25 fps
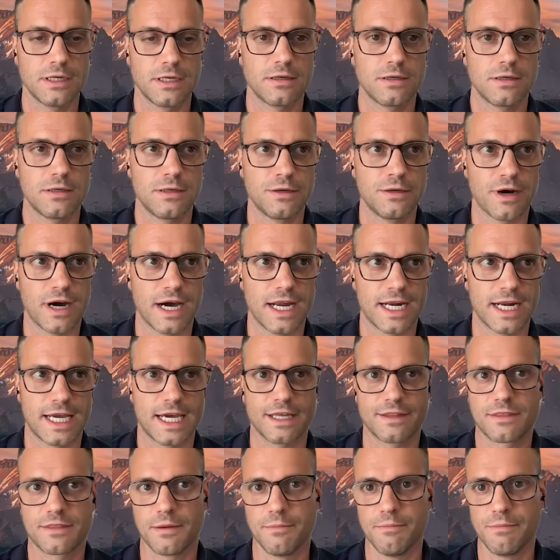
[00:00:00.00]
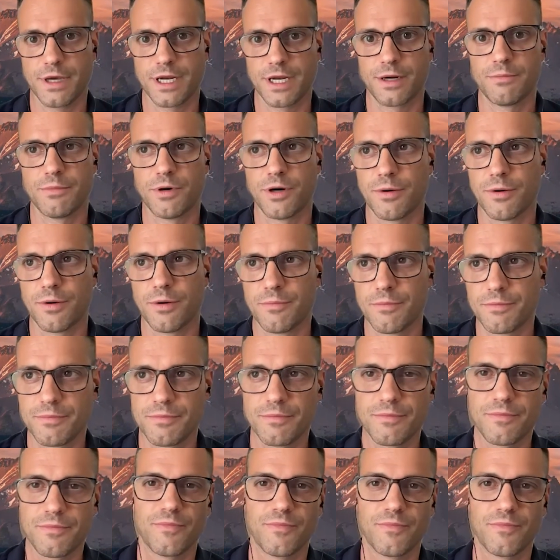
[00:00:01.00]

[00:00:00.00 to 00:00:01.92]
you gotta get the minimum